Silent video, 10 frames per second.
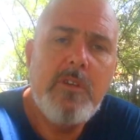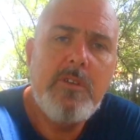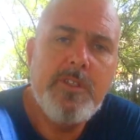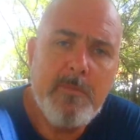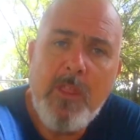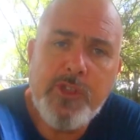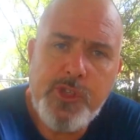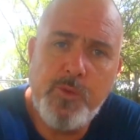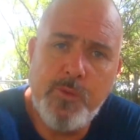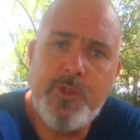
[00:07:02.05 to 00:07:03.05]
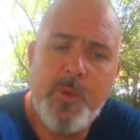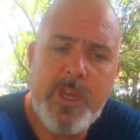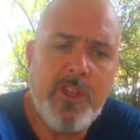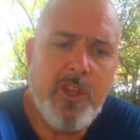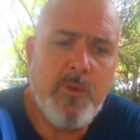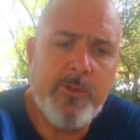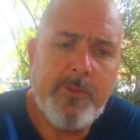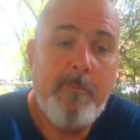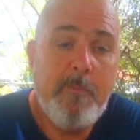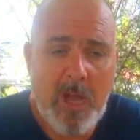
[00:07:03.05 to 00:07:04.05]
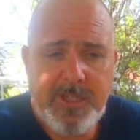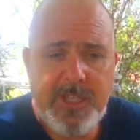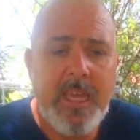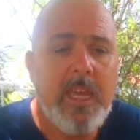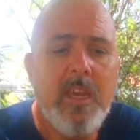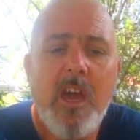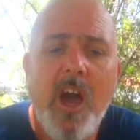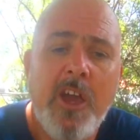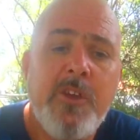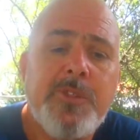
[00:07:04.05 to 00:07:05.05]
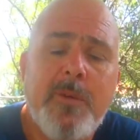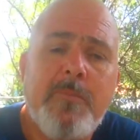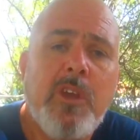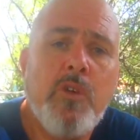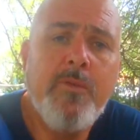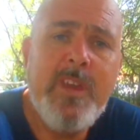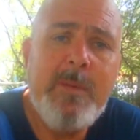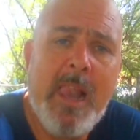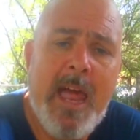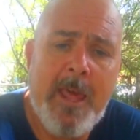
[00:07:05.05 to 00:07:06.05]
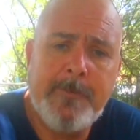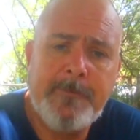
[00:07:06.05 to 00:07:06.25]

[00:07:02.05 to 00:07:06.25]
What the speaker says: some other tools that we can use. Personally, I use something called vPlanner,